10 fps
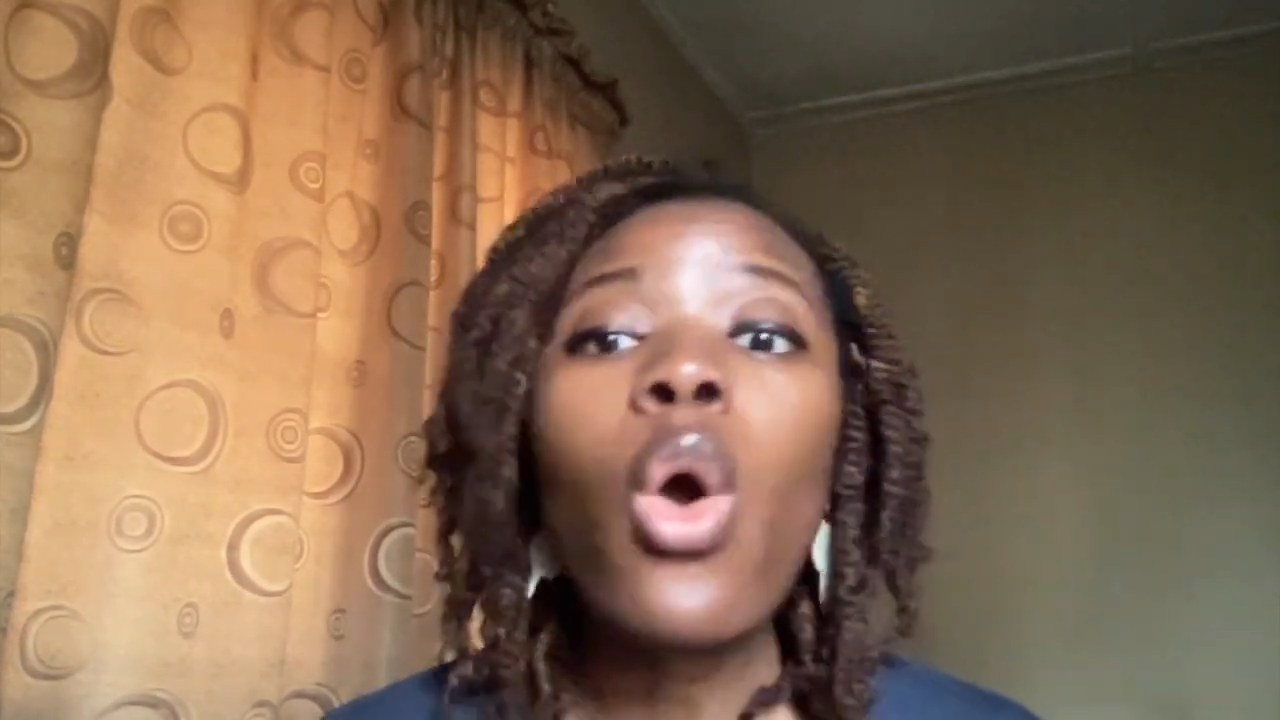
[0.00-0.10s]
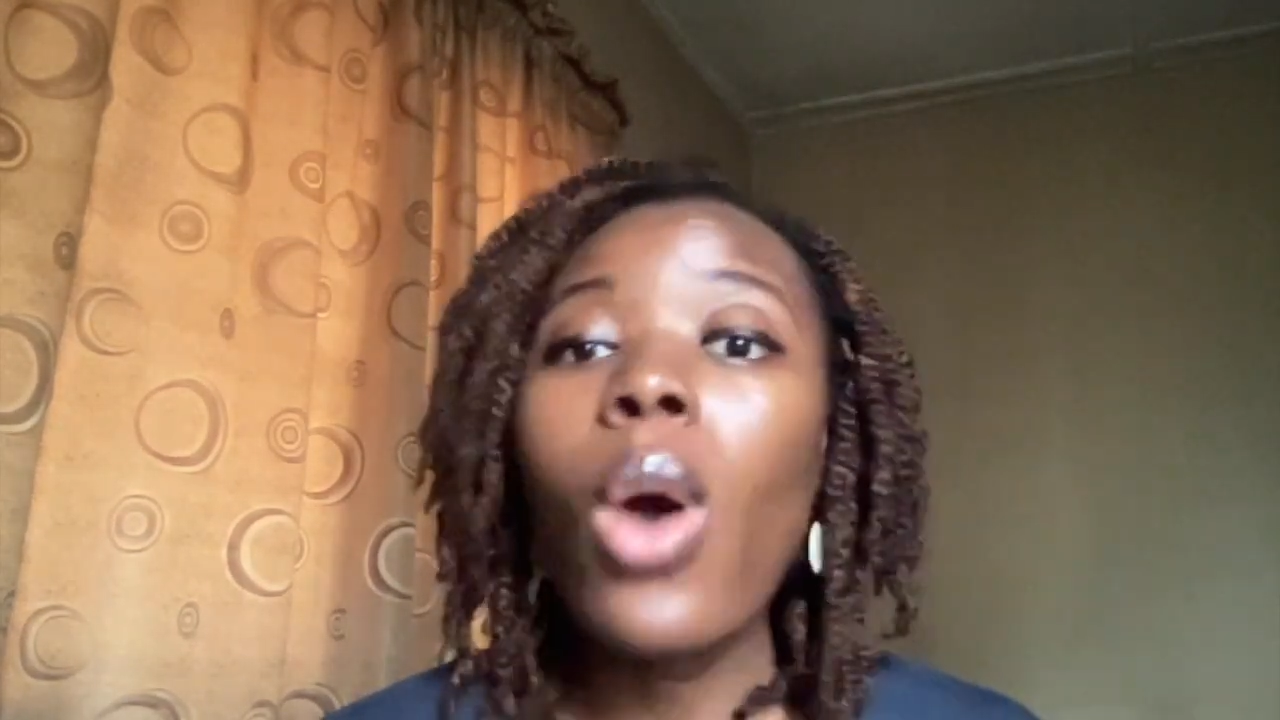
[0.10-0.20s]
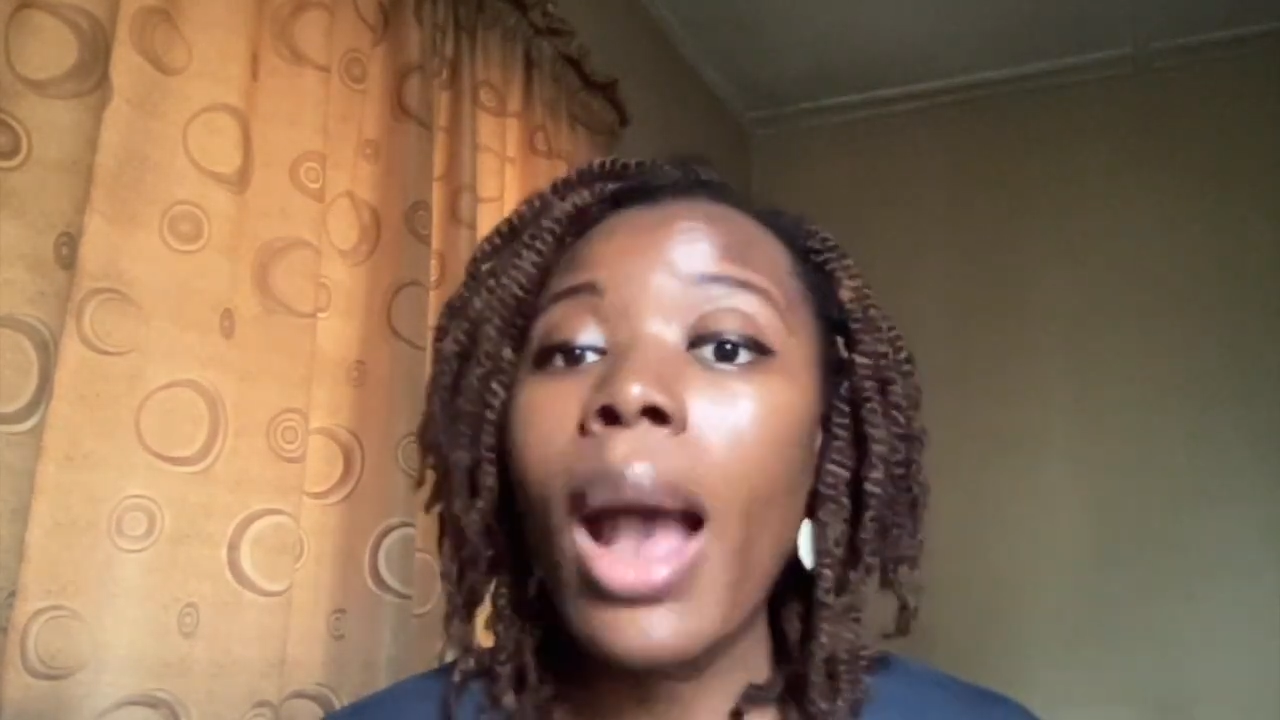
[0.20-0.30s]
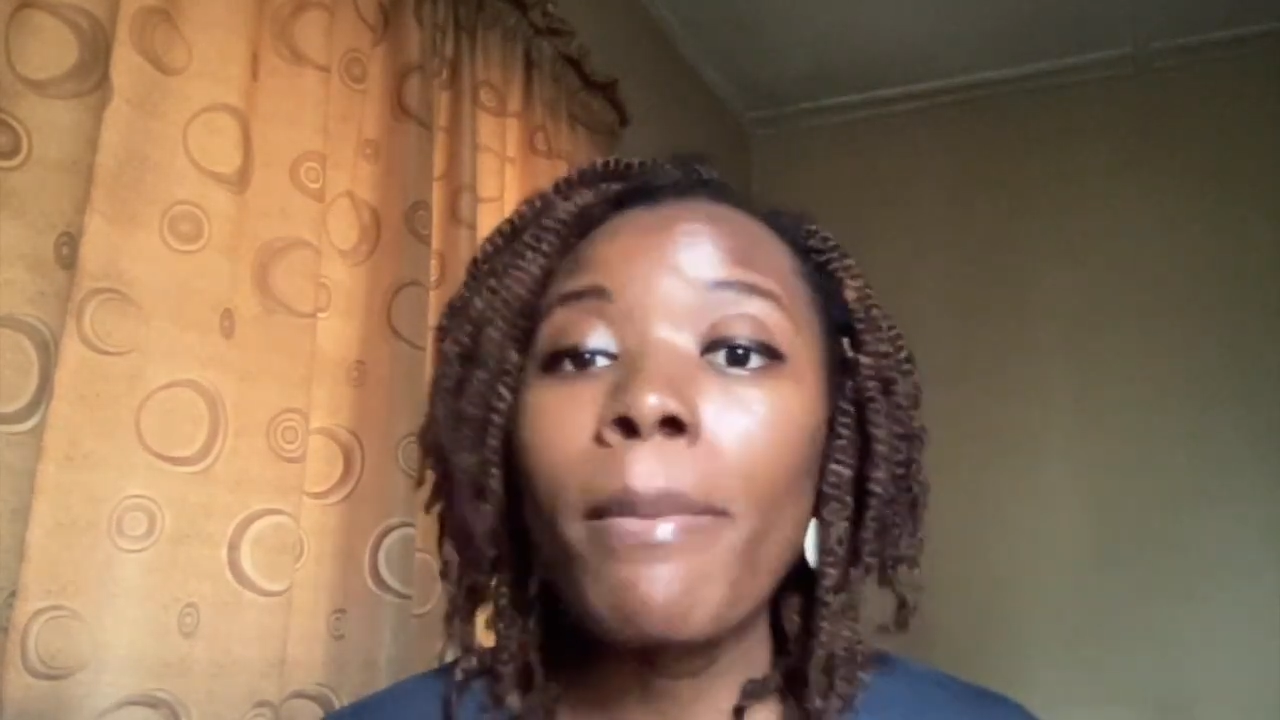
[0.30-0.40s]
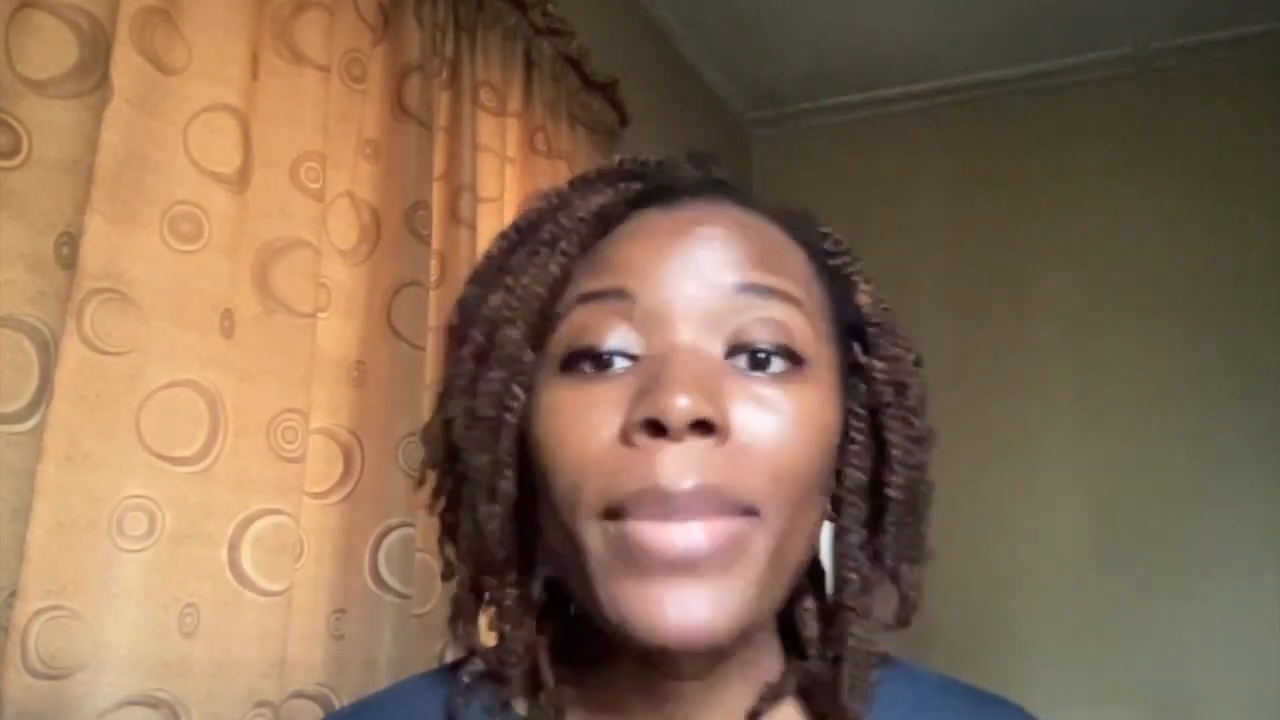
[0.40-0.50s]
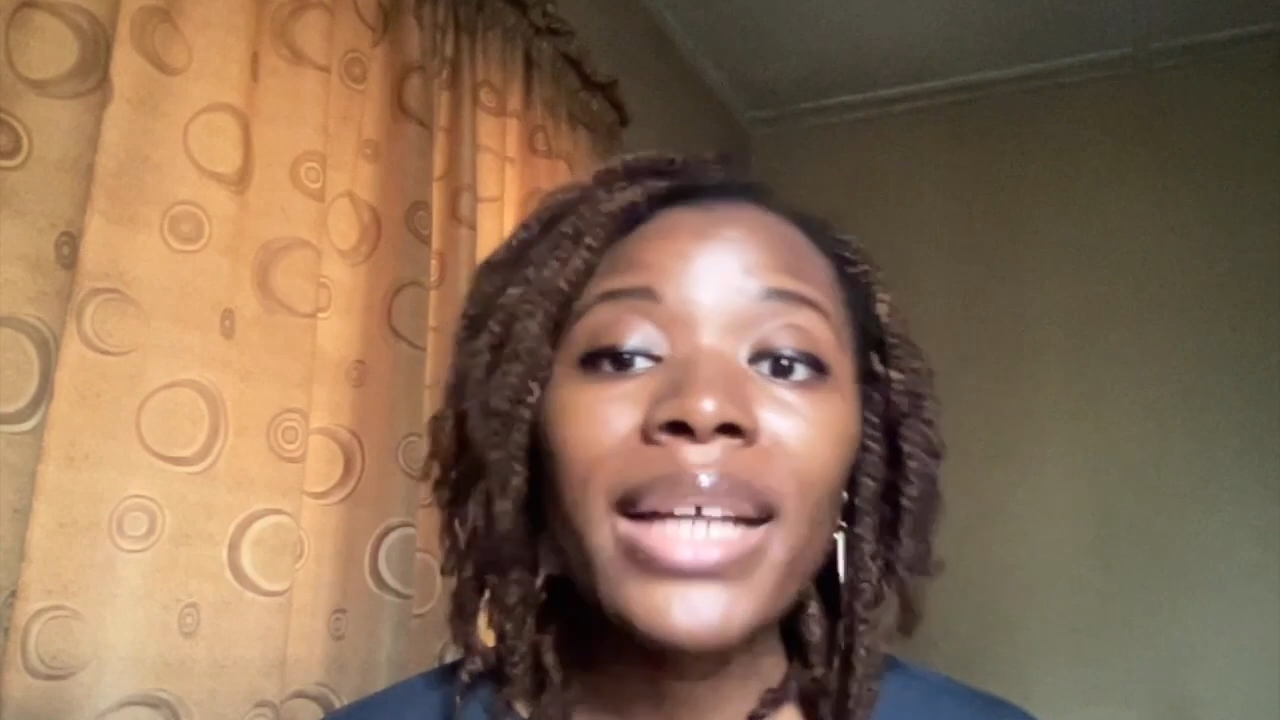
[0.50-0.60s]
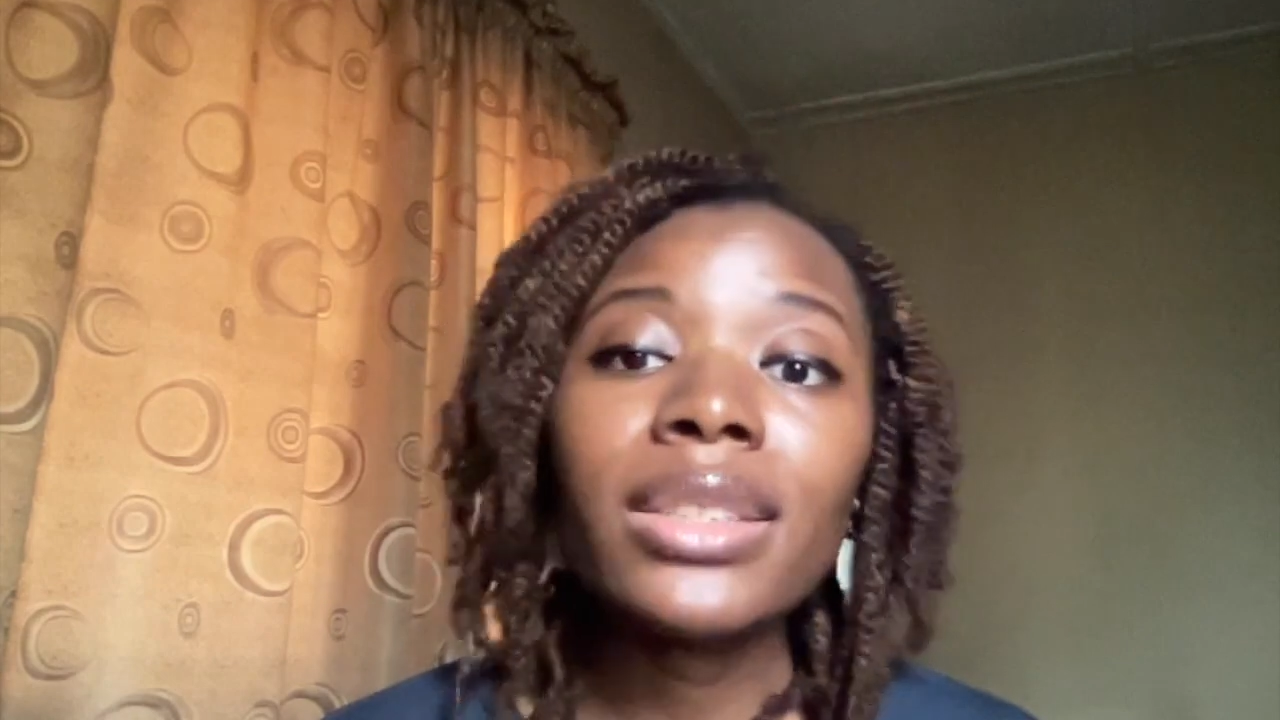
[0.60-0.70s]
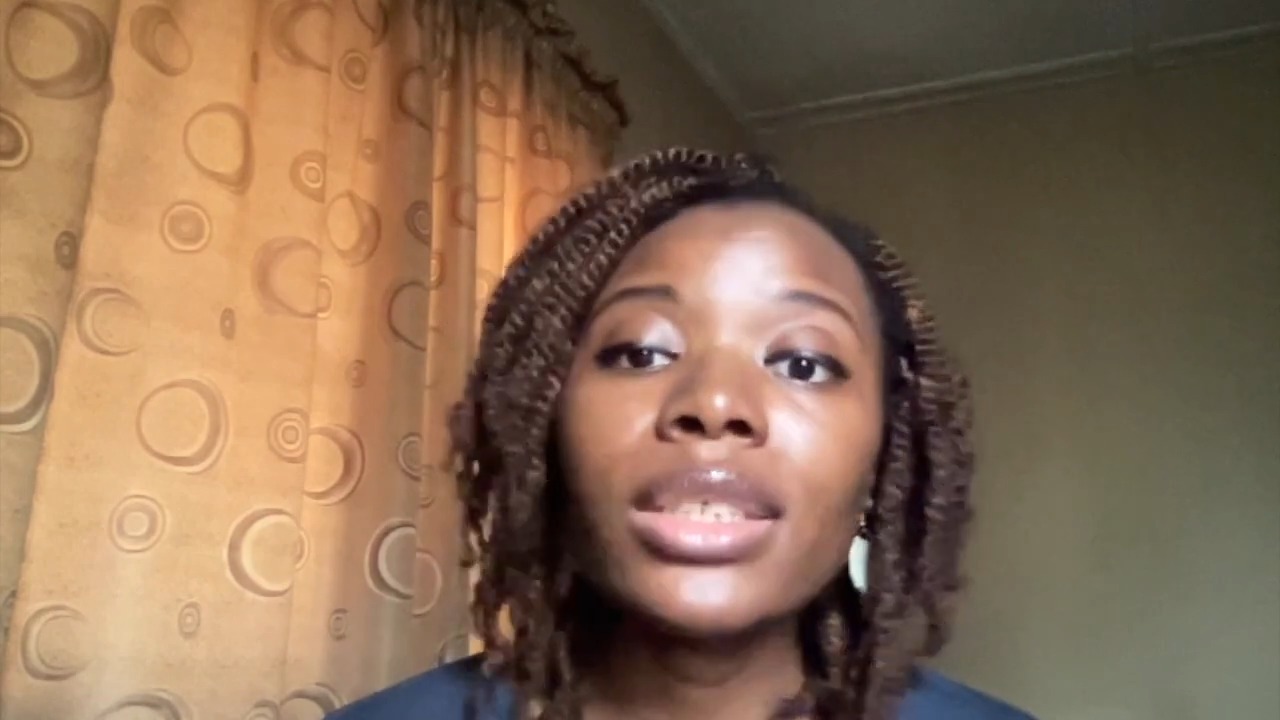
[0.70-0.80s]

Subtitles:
or ambassadors